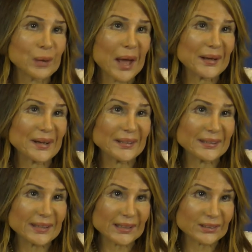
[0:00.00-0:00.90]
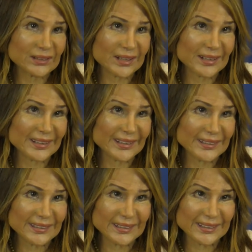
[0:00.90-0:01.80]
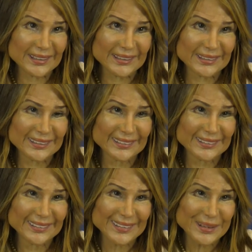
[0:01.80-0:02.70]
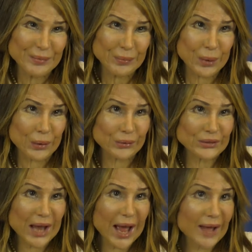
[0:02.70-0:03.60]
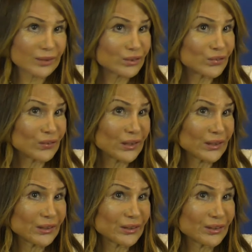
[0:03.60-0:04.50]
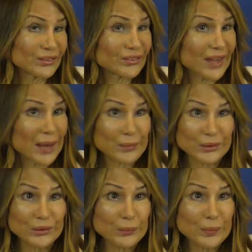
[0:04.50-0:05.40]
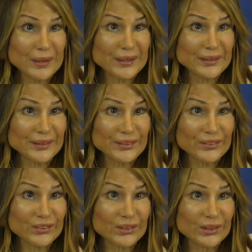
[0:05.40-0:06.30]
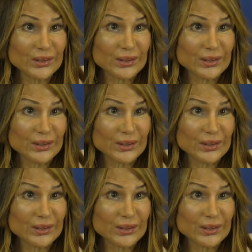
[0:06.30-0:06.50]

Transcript: Have you had anything done? Like what? Botox, fillers, chemical peels?